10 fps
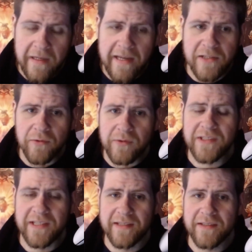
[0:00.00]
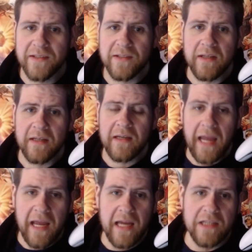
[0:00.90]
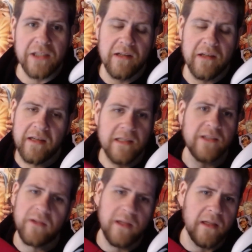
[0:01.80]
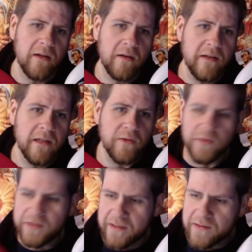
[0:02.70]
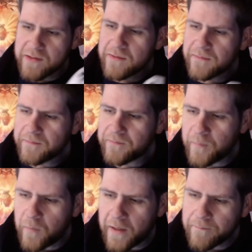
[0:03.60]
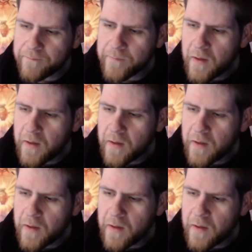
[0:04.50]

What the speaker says: a DualSense Edge, and it's also a lot longer than a DualSense, right?